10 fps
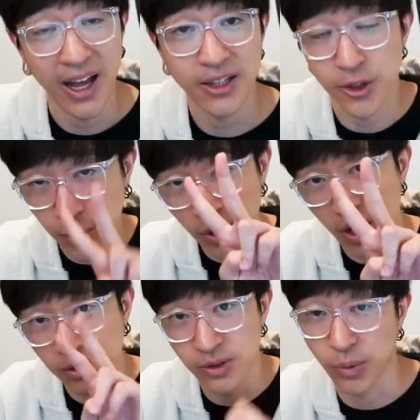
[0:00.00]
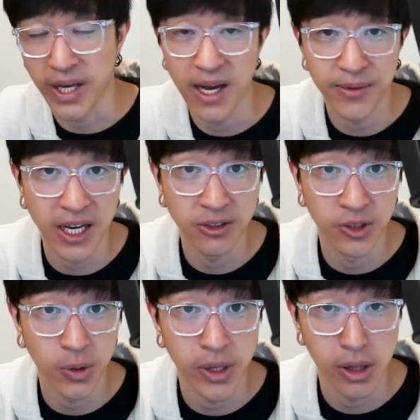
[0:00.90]
At 2 cost, we have
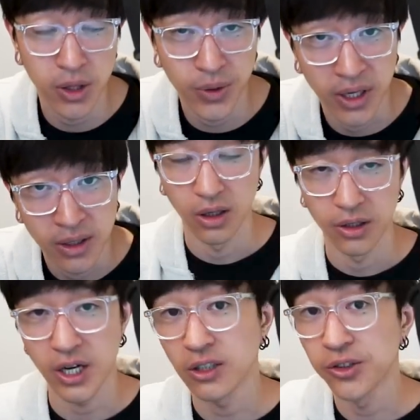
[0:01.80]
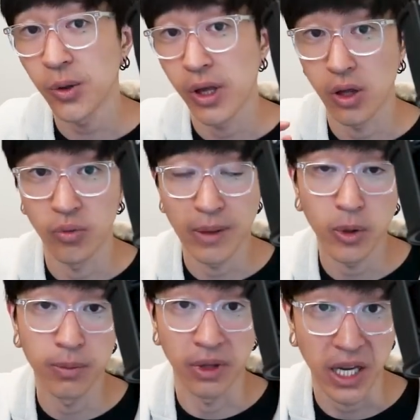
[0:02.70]
Yasuo and Sona. Yasuo is a
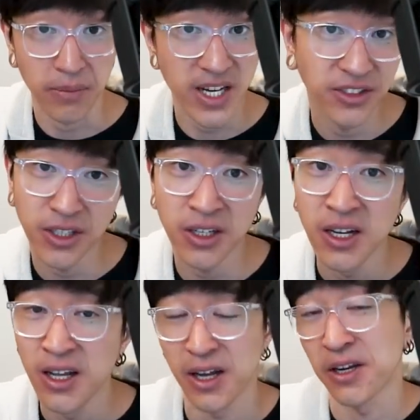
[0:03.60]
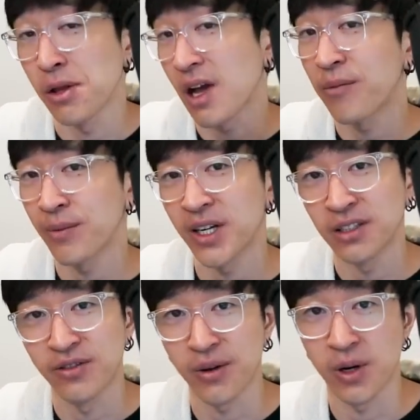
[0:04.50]
rebel blade master, and he's
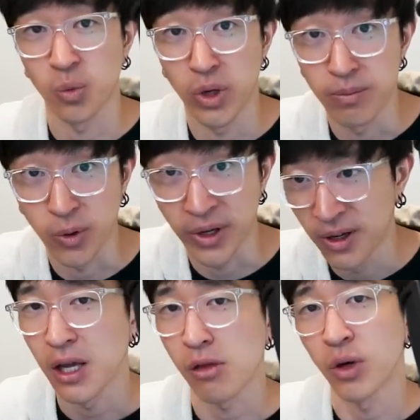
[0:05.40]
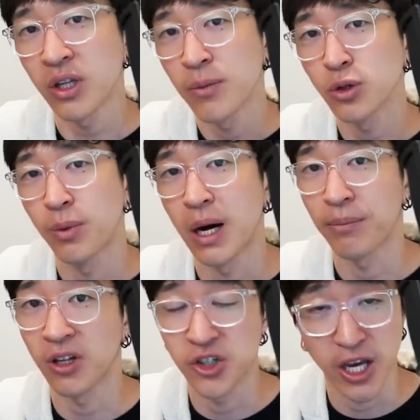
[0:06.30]
everybody's favorite win boy. He's one of the most
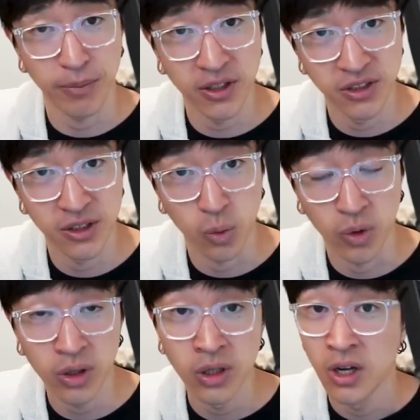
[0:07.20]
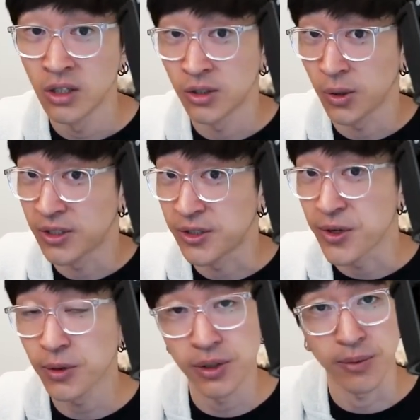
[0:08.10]
popular champions in the world, so it's
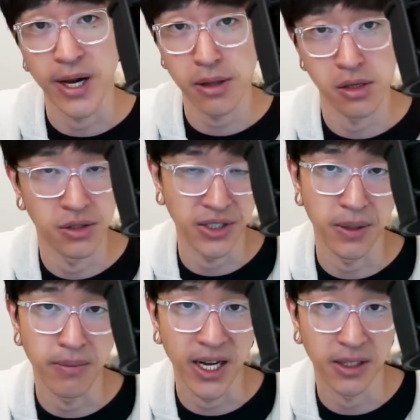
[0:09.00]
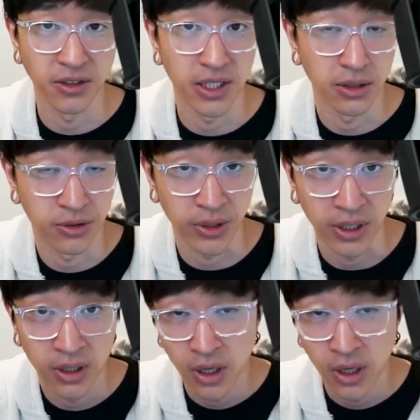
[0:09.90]
no surprise to see him back in set 3.